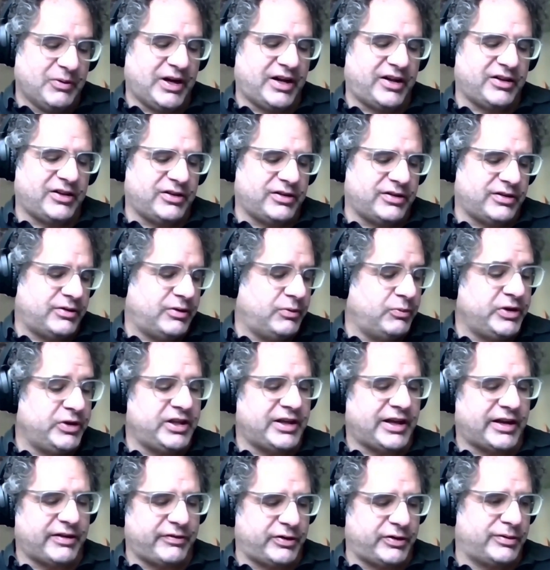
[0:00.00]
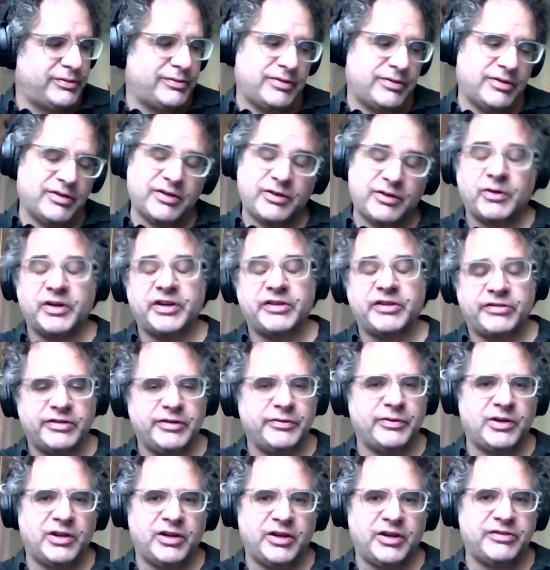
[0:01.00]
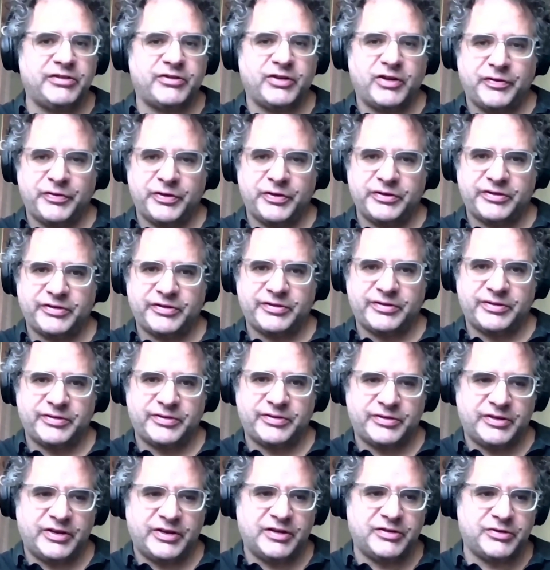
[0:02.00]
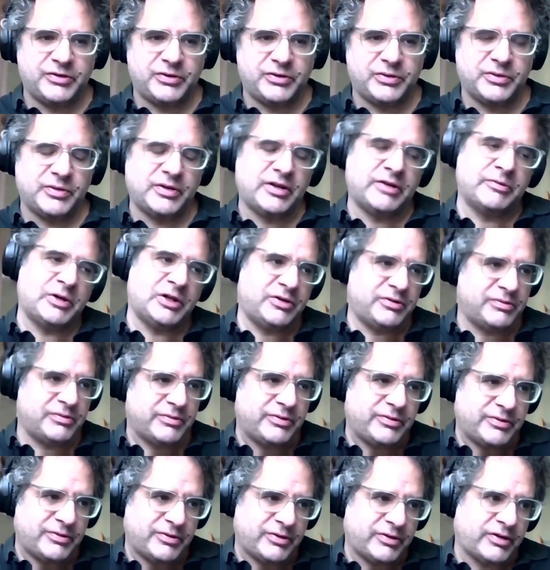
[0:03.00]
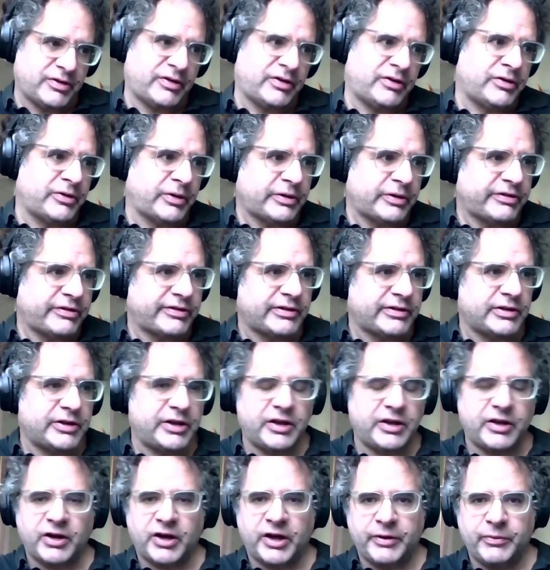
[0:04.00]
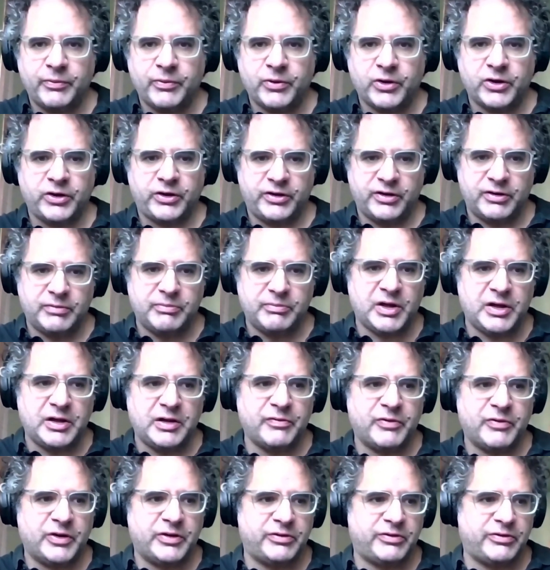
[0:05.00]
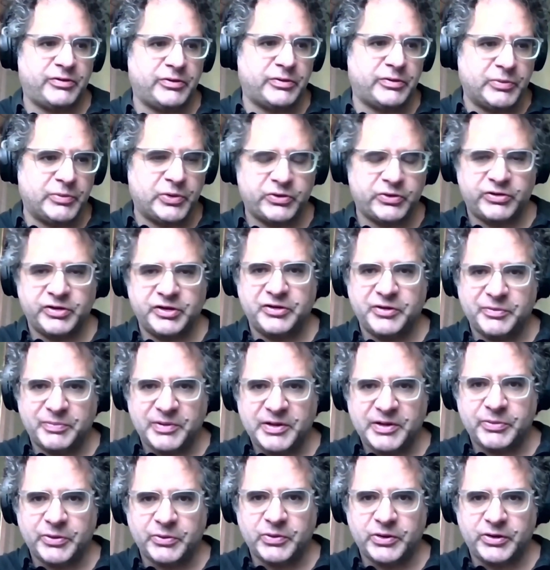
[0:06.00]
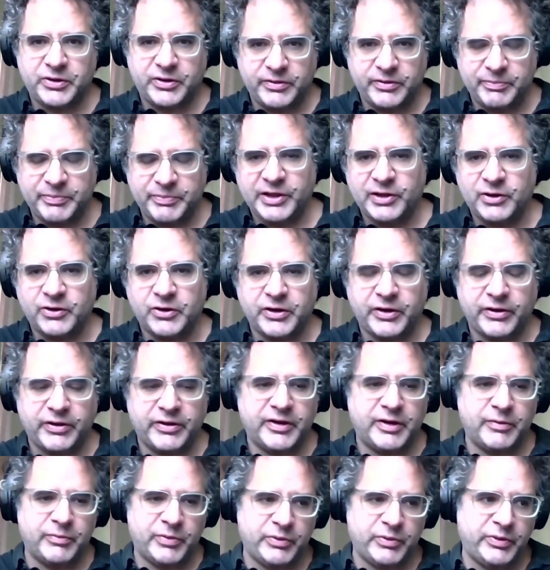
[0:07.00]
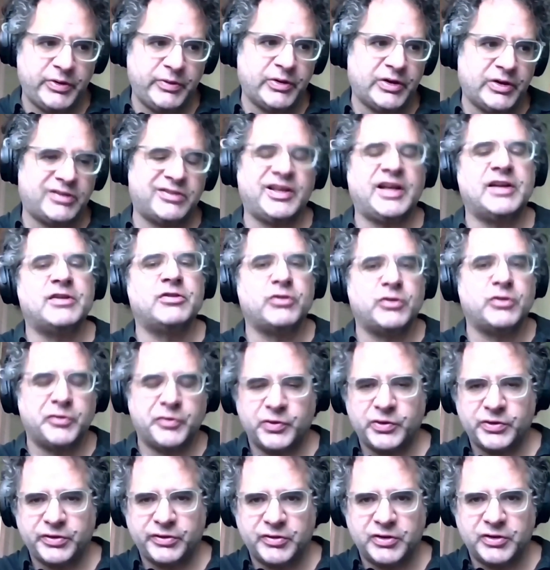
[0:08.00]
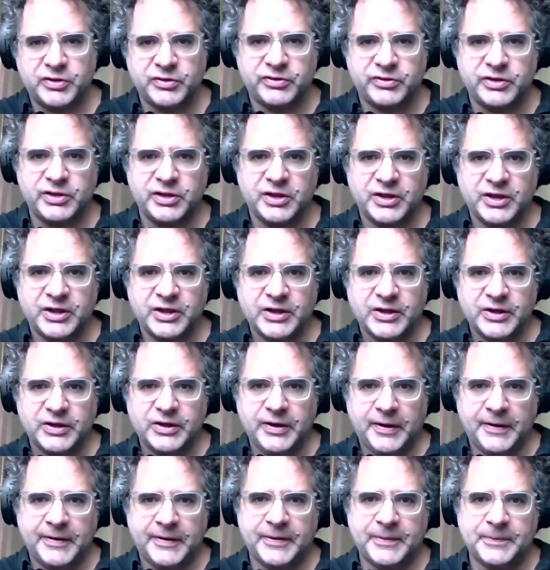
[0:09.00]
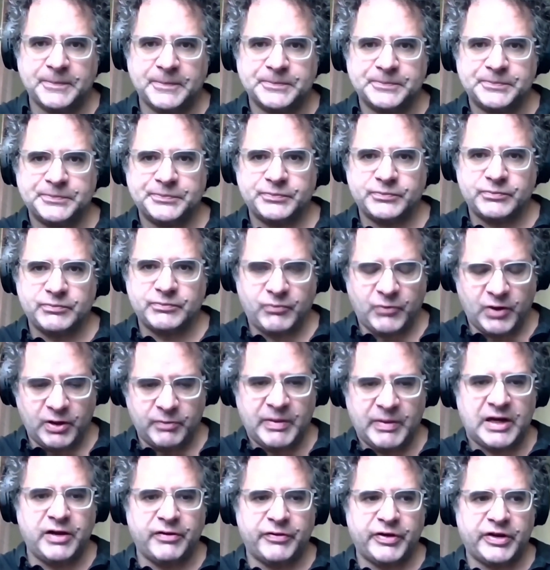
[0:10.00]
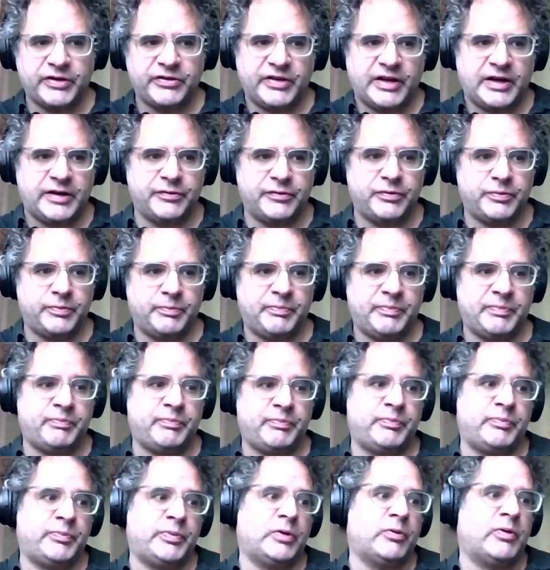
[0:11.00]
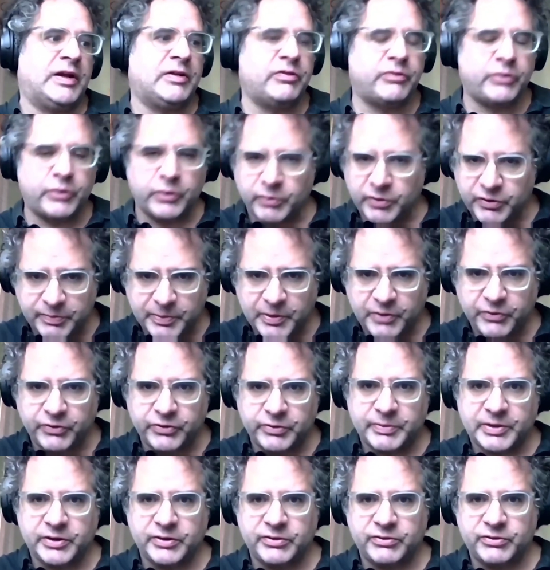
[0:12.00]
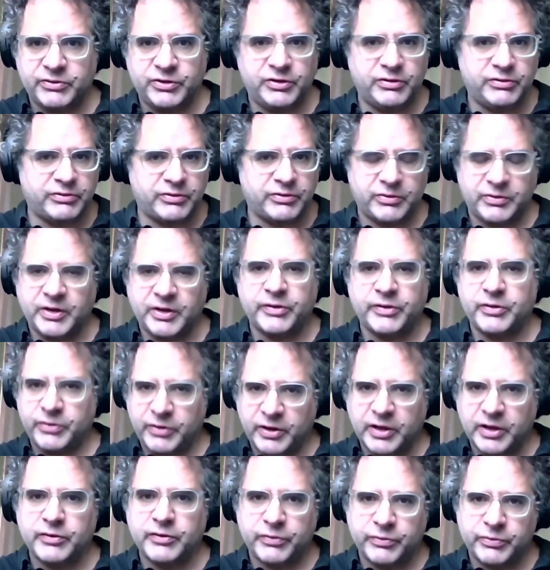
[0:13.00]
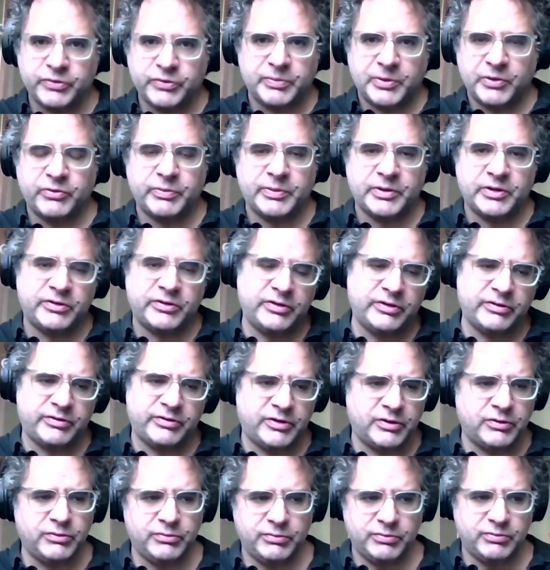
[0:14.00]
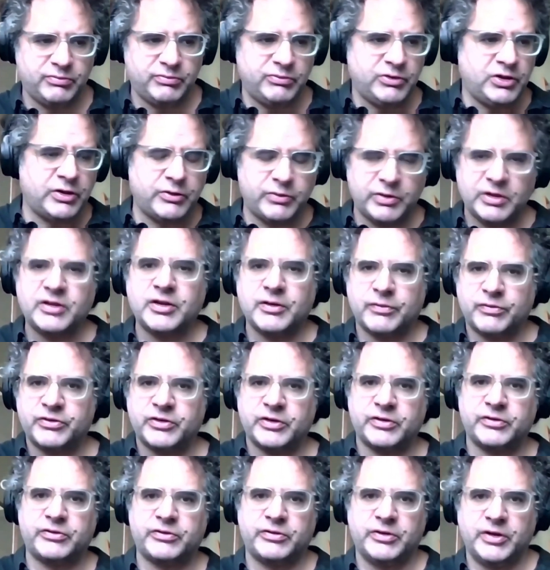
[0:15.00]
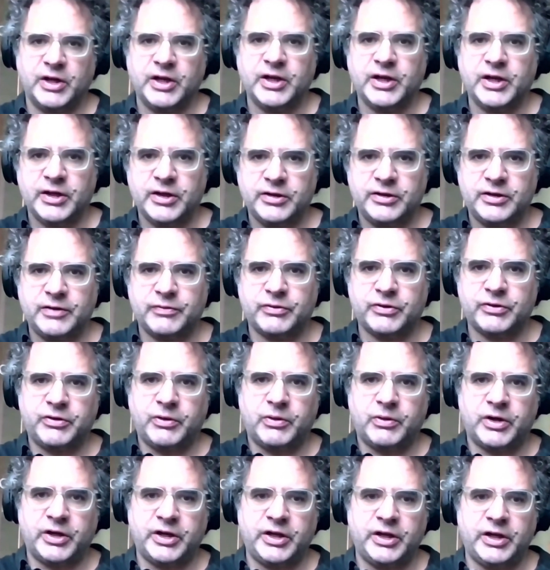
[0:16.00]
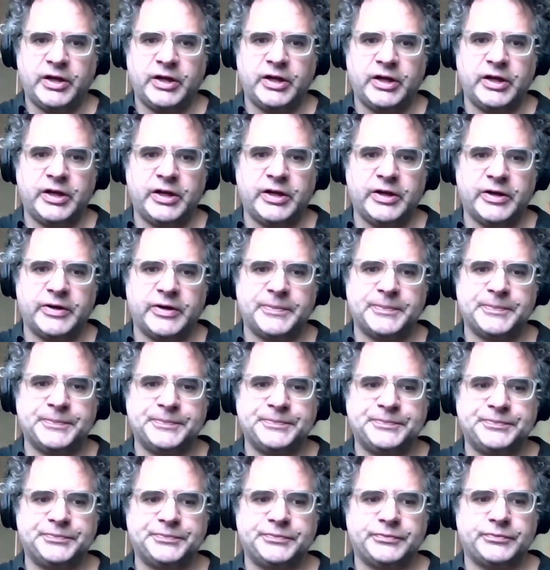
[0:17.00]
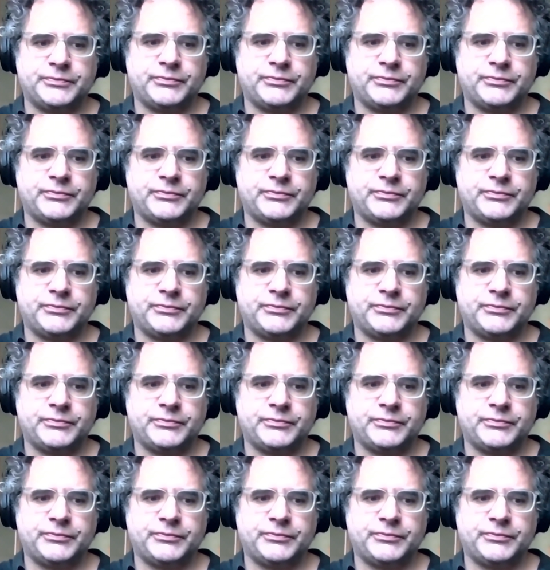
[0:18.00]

well, we have a quite a civilized office schedule. I mean, honestly, I work, and many of our of more senior people work a bit longer than that. But we work ten till four thirty. Um, many of us have parental responsibilities or other kind of responsibilities. So no, it gives us gives us quite a um,